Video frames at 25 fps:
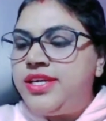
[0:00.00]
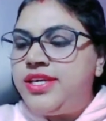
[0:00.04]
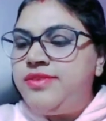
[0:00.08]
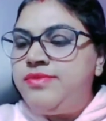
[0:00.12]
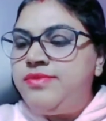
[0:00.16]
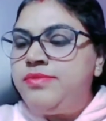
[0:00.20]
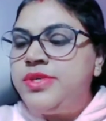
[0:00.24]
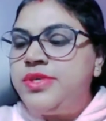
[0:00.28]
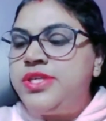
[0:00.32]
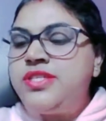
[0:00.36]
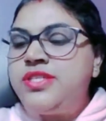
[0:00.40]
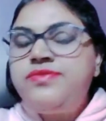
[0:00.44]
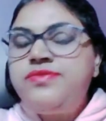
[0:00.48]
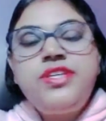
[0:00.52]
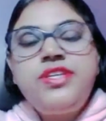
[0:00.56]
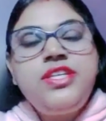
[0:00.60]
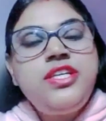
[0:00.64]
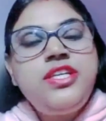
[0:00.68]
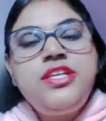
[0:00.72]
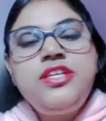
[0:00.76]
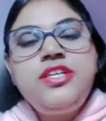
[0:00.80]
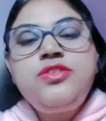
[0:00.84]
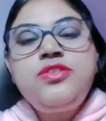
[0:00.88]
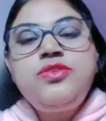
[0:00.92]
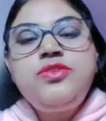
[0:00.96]
Okay, because we
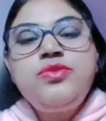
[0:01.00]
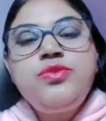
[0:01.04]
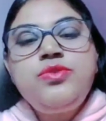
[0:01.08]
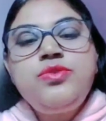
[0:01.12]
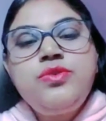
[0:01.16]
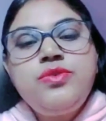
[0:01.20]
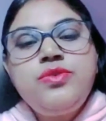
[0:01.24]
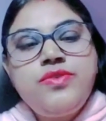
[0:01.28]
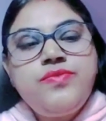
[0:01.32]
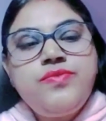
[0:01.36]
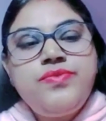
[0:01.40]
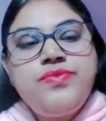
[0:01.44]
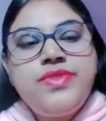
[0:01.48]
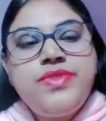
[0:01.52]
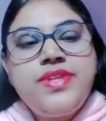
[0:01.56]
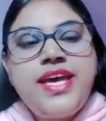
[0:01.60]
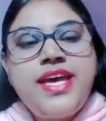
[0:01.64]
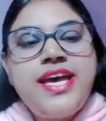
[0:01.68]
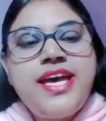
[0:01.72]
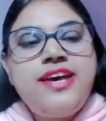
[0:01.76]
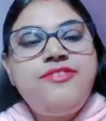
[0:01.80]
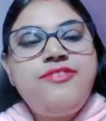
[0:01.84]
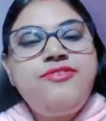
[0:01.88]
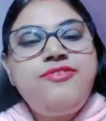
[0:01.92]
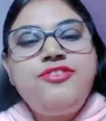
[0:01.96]
need to
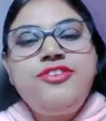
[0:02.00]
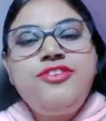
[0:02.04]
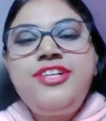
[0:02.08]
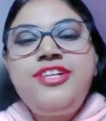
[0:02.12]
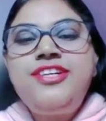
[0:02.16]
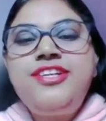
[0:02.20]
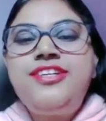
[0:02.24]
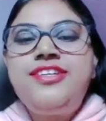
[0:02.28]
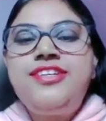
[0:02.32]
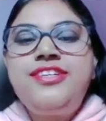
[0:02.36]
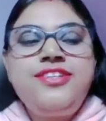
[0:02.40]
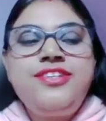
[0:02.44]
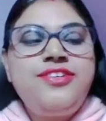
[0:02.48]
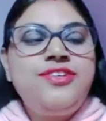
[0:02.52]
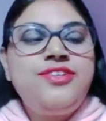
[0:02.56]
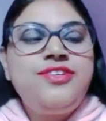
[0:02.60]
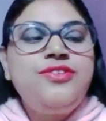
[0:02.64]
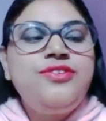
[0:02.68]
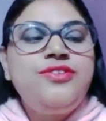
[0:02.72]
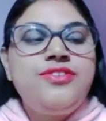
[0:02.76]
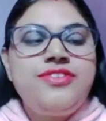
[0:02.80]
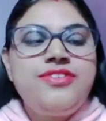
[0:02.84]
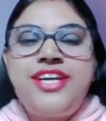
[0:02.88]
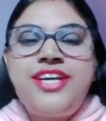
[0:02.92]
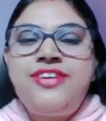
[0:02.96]
have full,
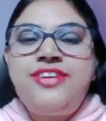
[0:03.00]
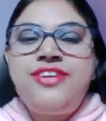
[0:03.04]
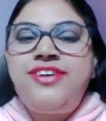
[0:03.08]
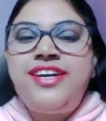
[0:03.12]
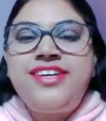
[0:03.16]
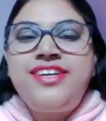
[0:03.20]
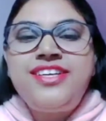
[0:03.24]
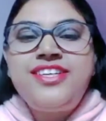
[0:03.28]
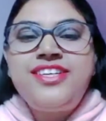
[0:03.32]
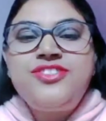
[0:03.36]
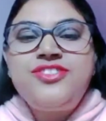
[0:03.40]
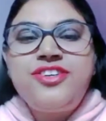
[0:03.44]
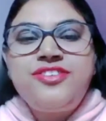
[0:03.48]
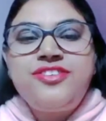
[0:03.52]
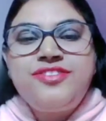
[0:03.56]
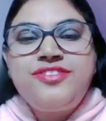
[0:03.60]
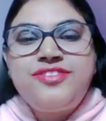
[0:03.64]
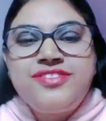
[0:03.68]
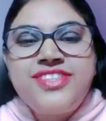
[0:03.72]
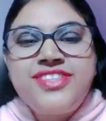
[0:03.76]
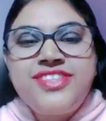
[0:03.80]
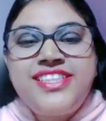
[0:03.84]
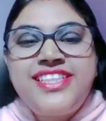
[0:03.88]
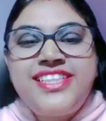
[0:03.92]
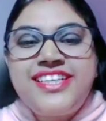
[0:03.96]
advantage of
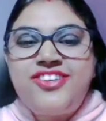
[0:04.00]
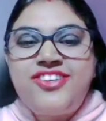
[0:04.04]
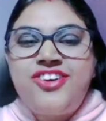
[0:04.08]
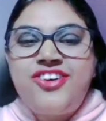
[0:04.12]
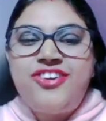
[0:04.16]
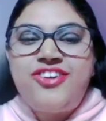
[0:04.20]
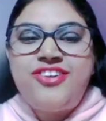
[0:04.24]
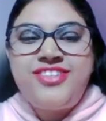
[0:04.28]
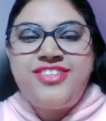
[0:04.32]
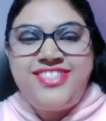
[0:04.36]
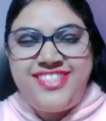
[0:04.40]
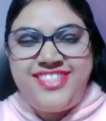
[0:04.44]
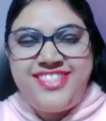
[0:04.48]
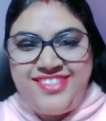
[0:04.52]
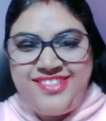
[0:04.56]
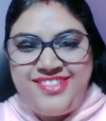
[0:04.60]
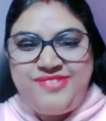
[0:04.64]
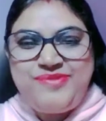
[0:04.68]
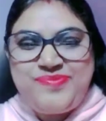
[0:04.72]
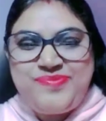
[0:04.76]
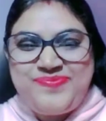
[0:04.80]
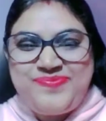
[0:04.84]
the technology.